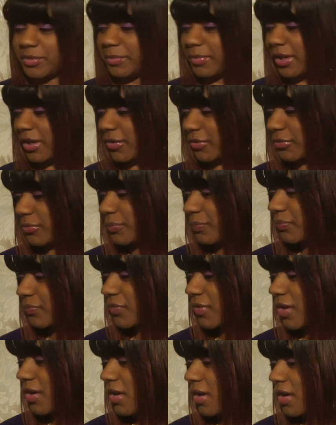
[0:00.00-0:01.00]
bit better.
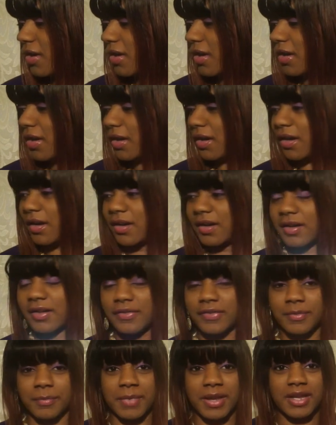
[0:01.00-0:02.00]

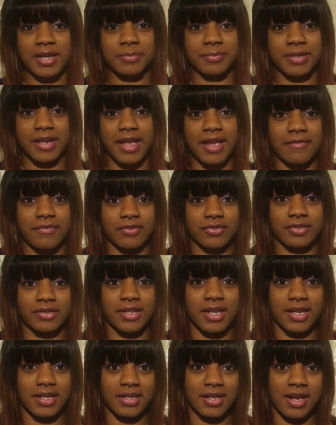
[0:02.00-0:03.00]
The makeup that I have on
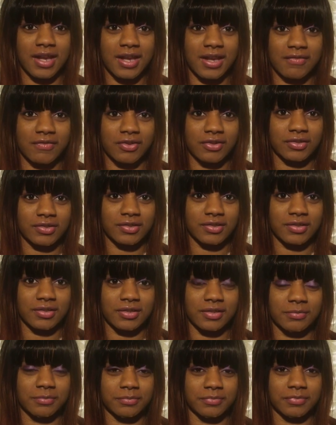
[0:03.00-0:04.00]
today, I have on
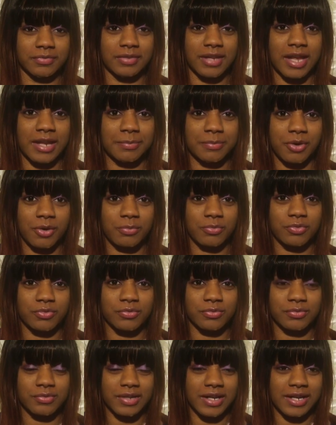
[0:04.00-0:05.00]
some light
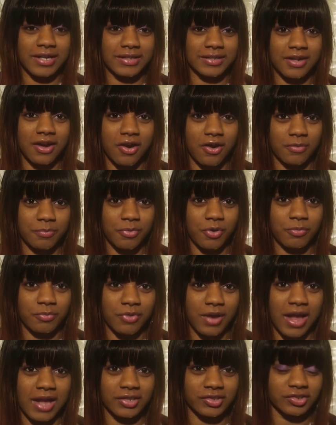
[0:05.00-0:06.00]
purple and dark
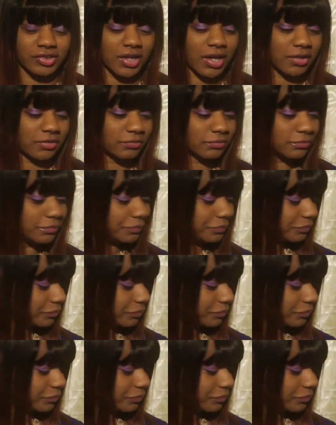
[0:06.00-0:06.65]
purple eyeshadow.